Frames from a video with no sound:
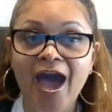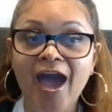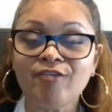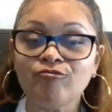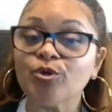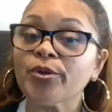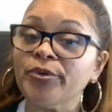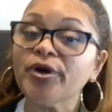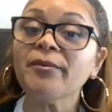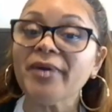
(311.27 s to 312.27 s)
And I
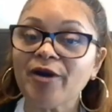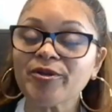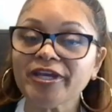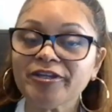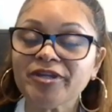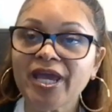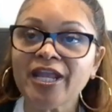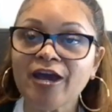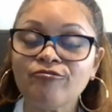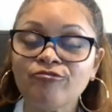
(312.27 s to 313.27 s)
wrote a book about
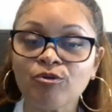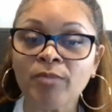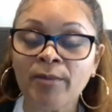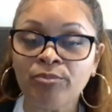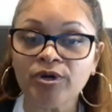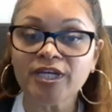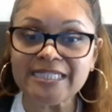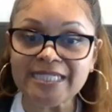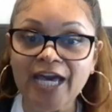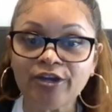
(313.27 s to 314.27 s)
it. And my
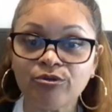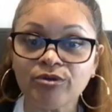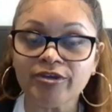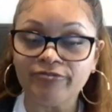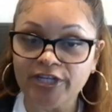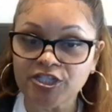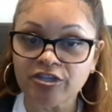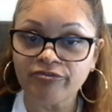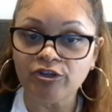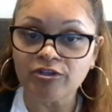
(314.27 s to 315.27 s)
book is titled
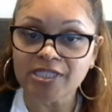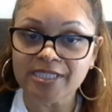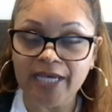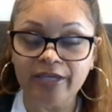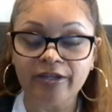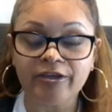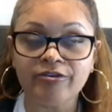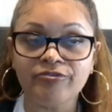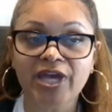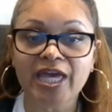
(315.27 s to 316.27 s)
Confessions of a Nurse
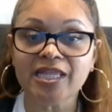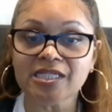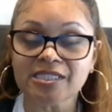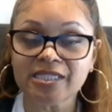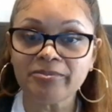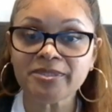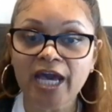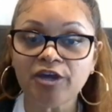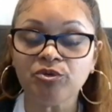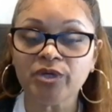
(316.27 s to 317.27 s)
Executive, and the
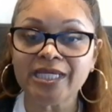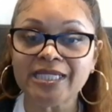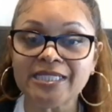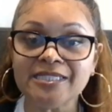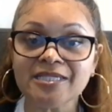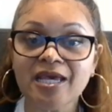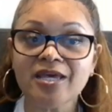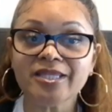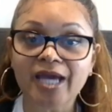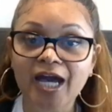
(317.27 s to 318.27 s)
subtitle
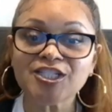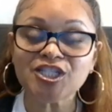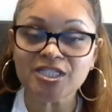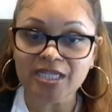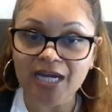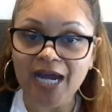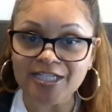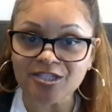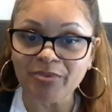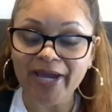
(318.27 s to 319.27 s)
is The Conscious
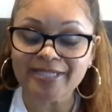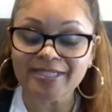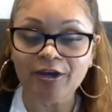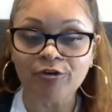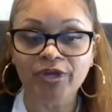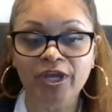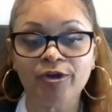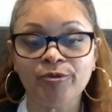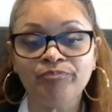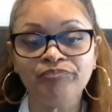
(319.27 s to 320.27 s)
and Unconscious Bias in
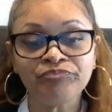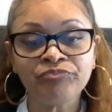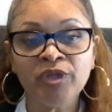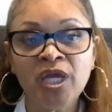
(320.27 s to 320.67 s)
Healthcare.